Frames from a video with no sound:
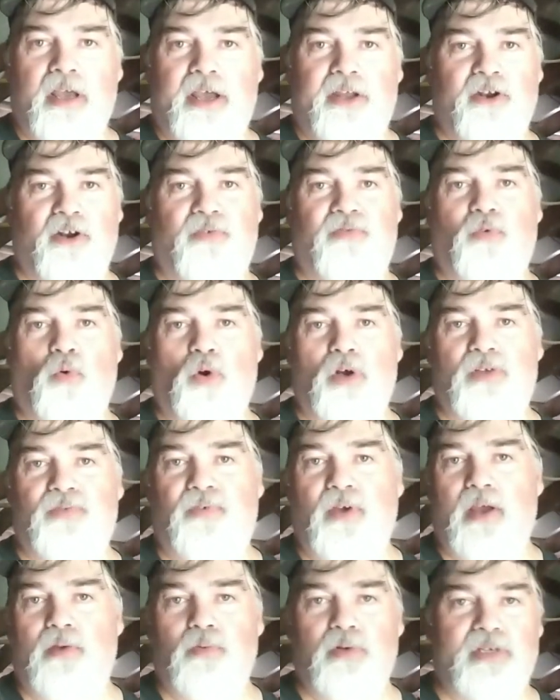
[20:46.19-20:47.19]
and they're force
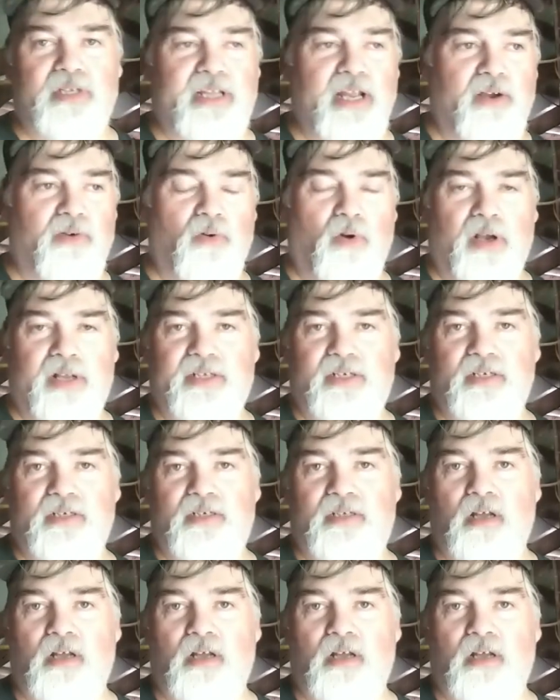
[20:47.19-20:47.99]
fed with steroids and